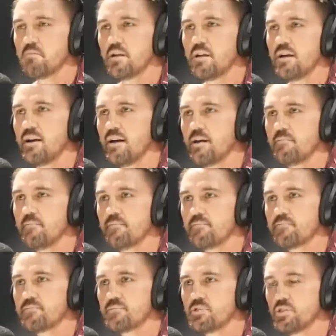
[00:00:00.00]
Um,
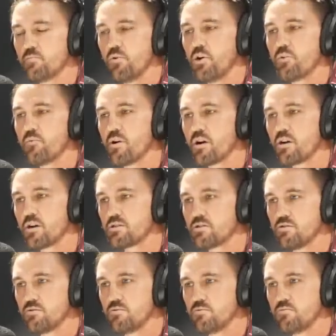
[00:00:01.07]
to the point where I got
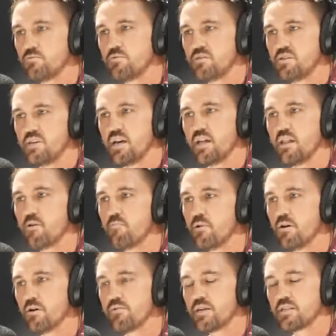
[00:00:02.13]
to yellow
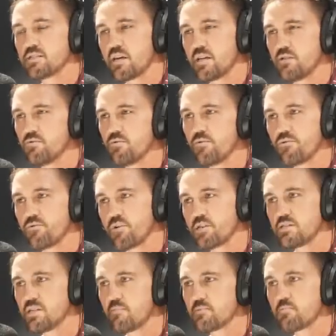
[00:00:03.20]
belt and they started doing three
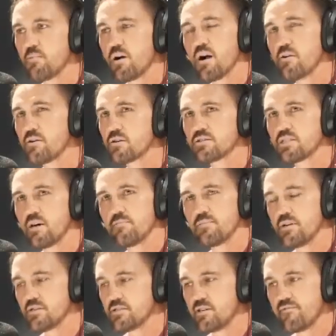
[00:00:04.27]
step sparring or something,
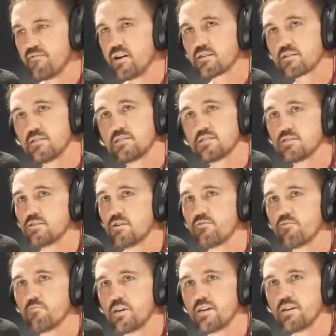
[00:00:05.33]
and I said, "Fuck, this is not
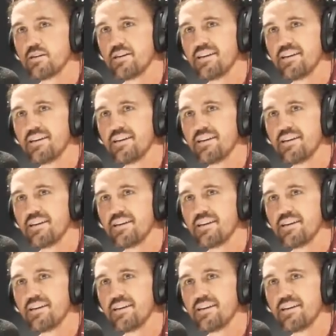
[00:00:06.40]
for me."